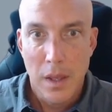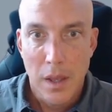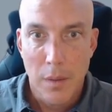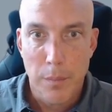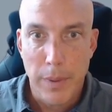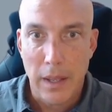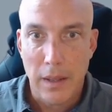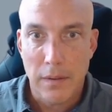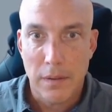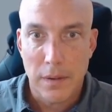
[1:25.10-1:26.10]
and
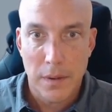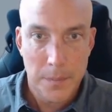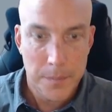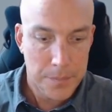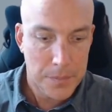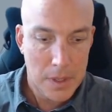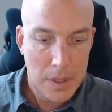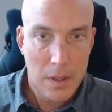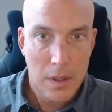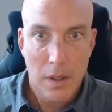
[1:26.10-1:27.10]
paste,
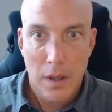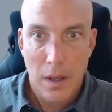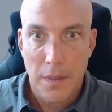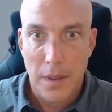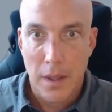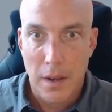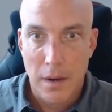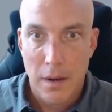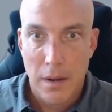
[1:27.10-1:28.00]
and then